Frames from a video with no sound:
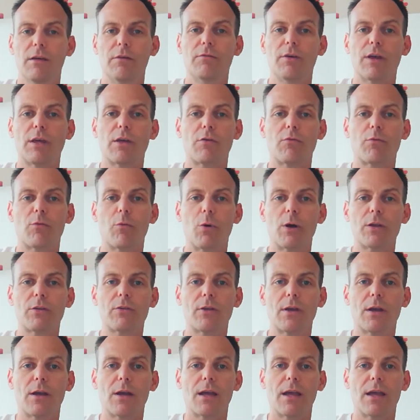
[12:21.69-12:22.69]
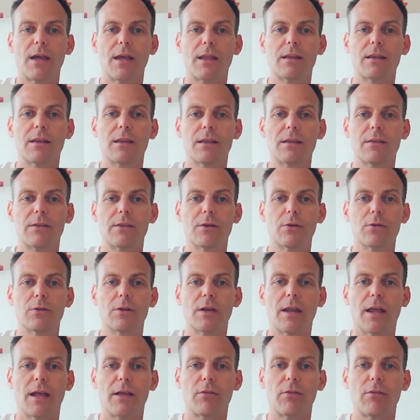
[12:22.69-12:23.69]
Thank you for watching, and till
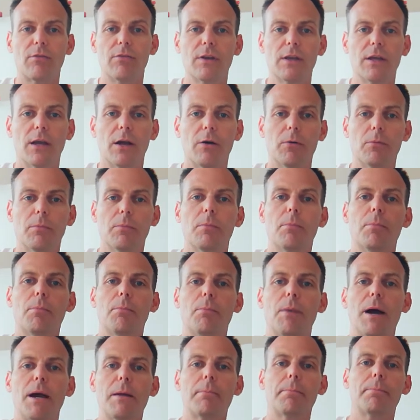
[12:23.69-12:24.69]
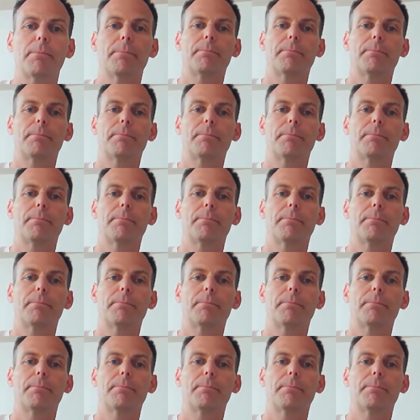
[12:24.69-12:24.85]
the next video. Bye.